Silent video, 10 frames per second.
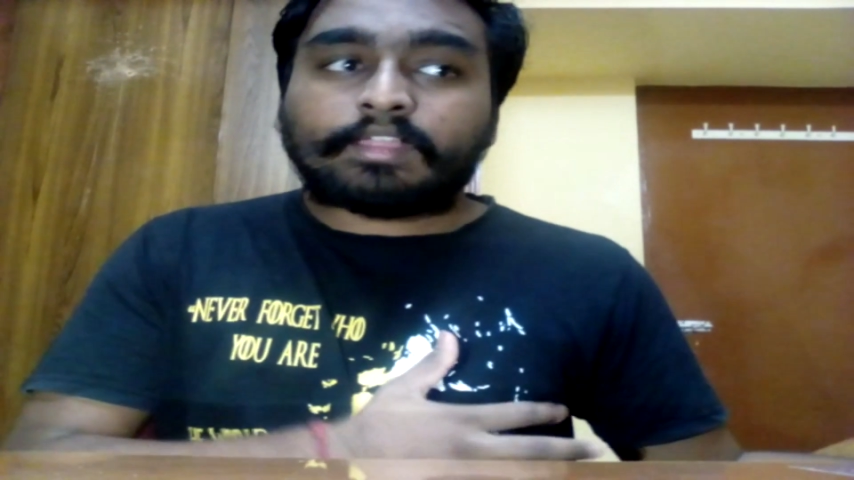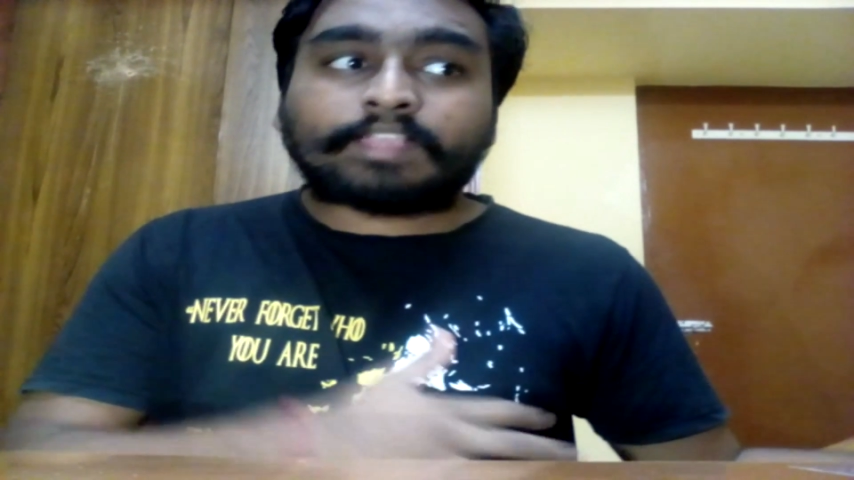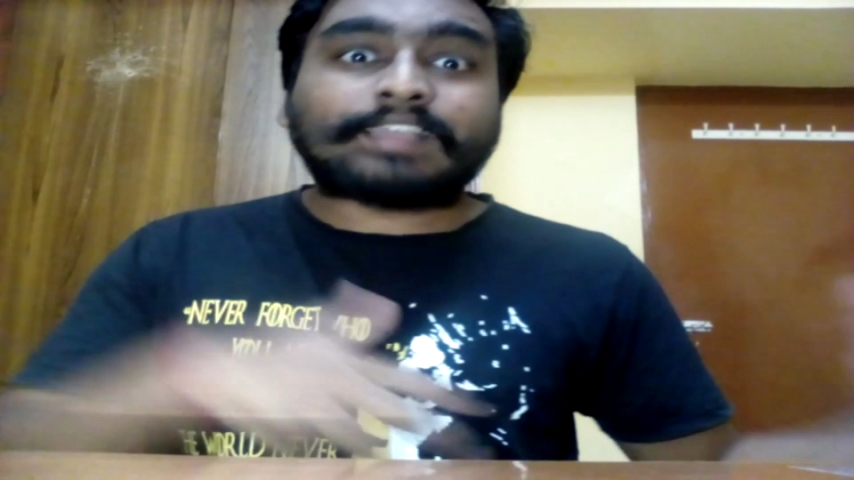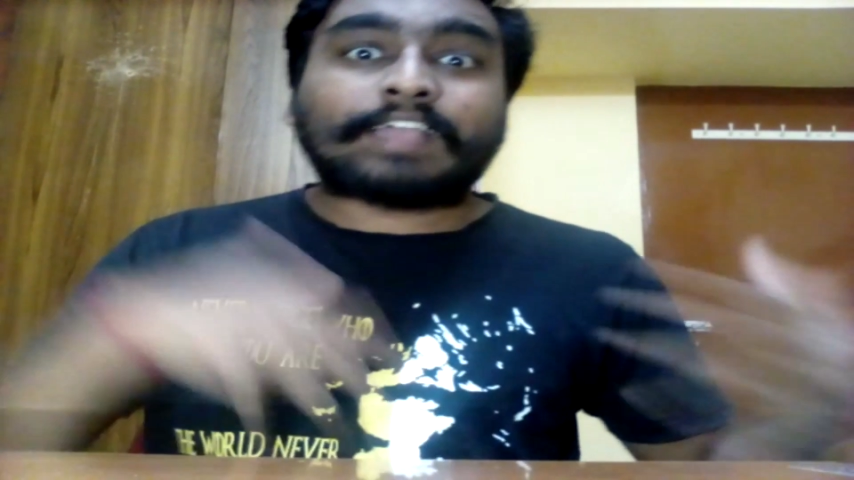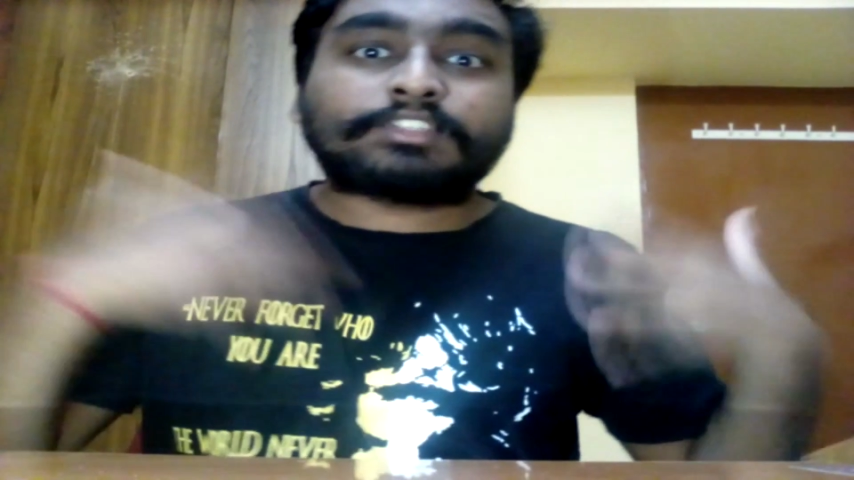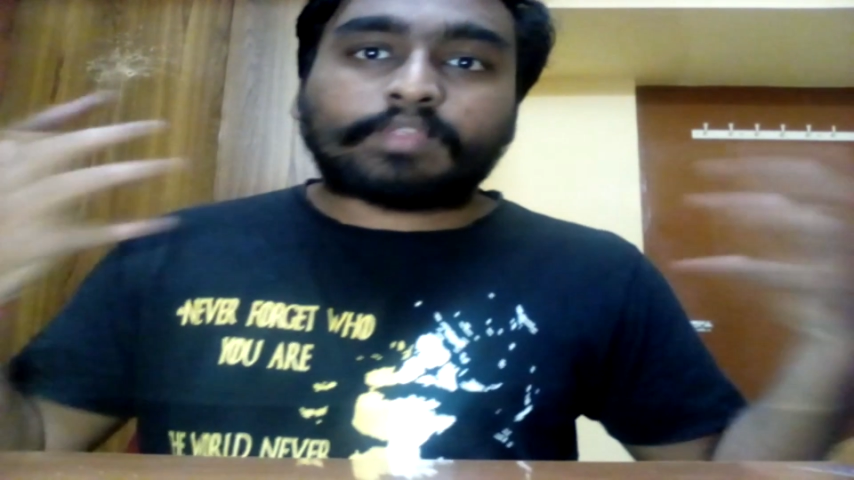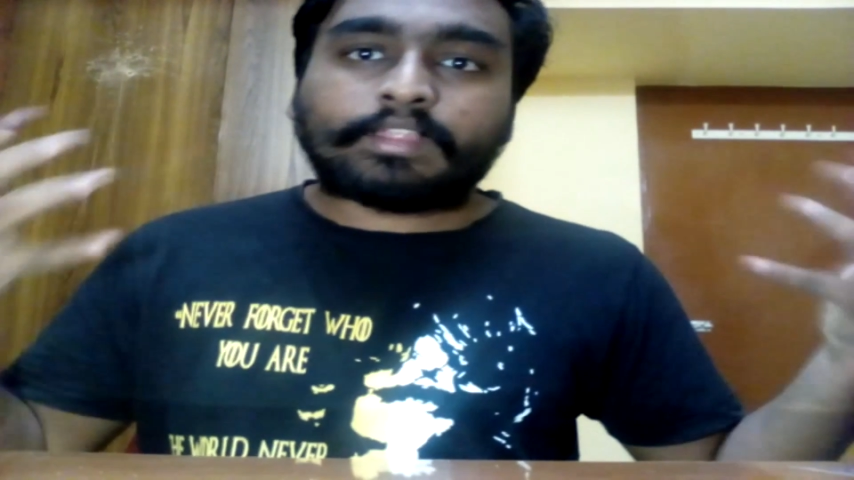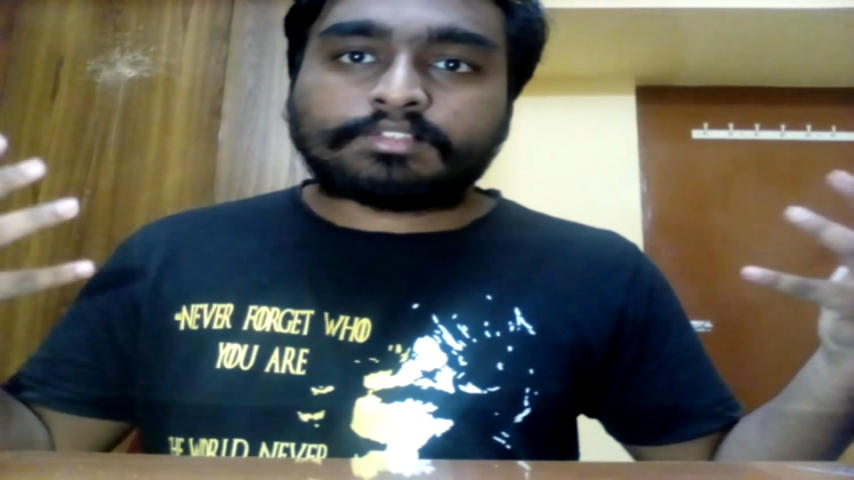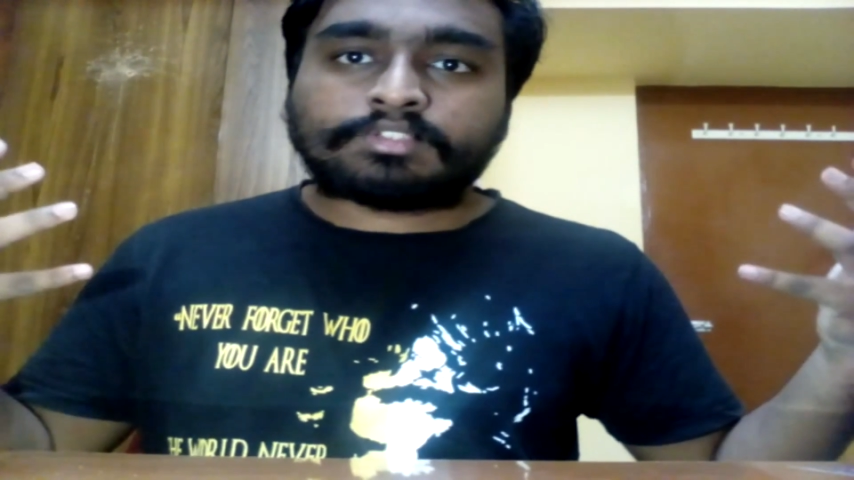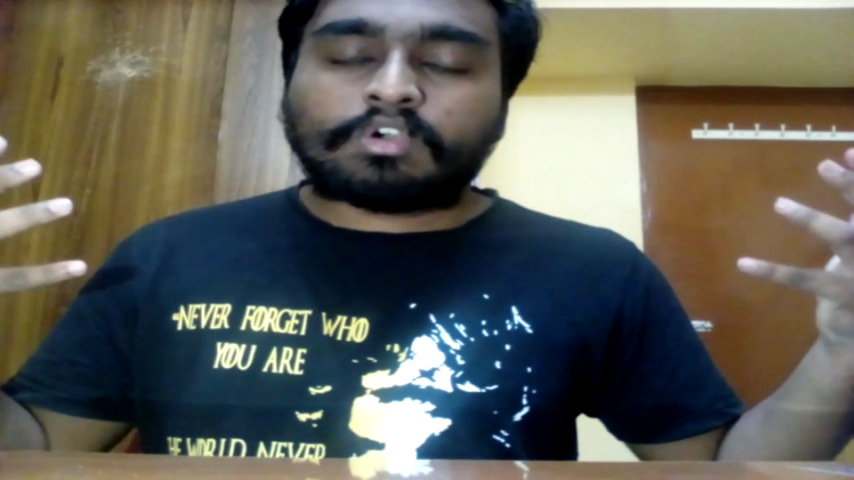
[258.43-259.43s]

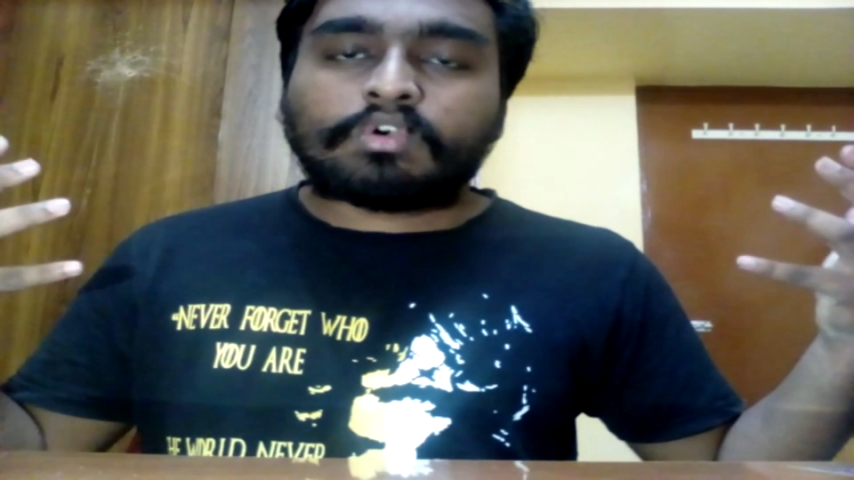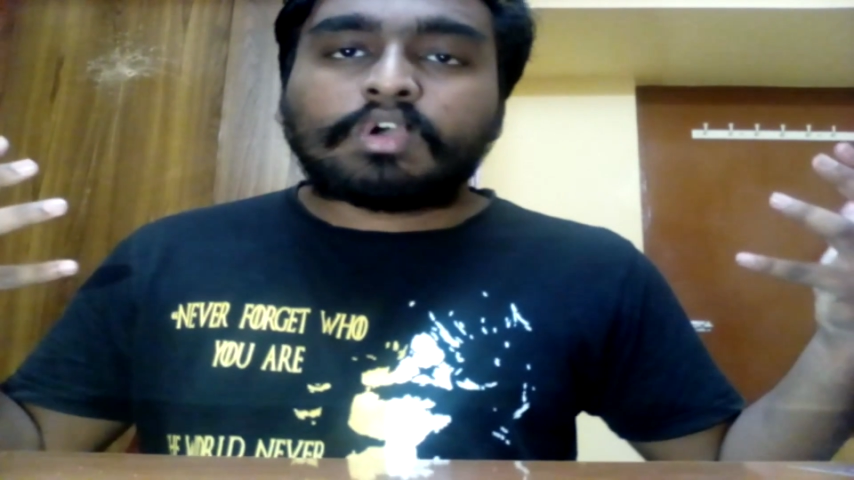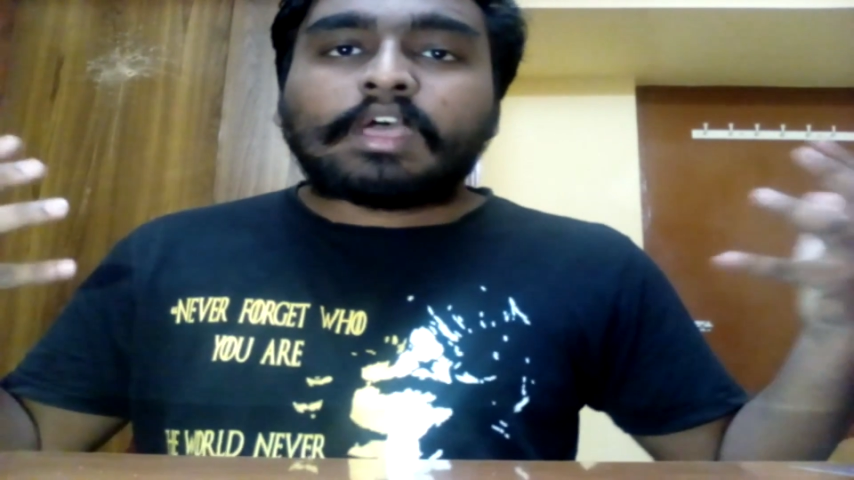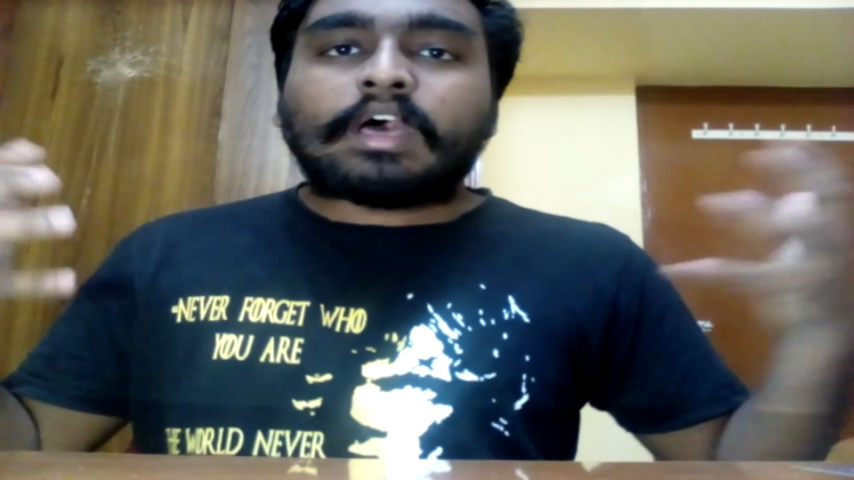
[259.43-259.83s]
exaggerate. So